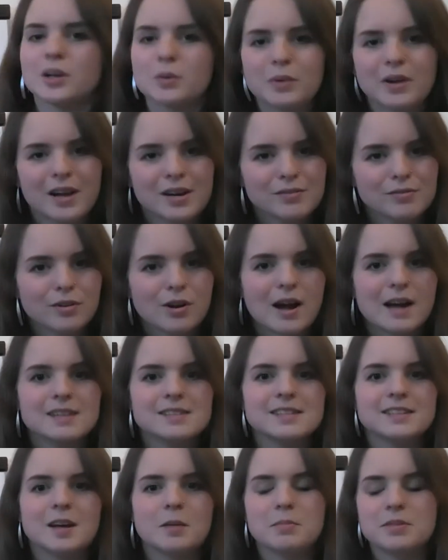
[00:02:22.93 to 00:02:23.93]
We're kind of
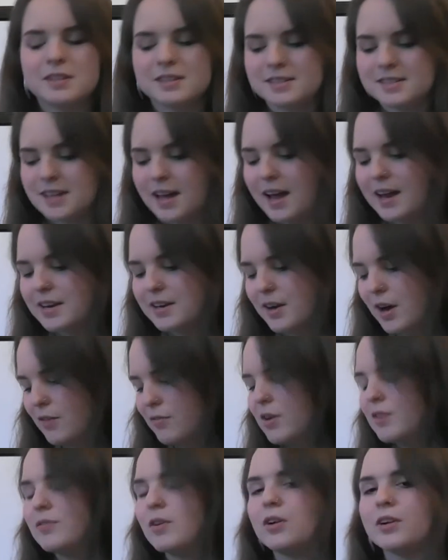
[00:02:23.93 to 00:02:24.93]
rising up this side of
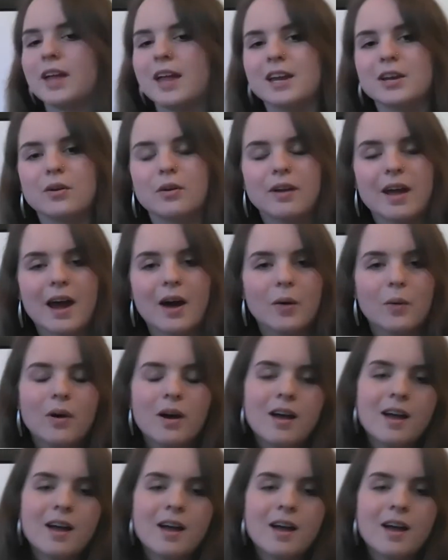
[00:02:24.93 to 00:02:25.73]
our volcano now.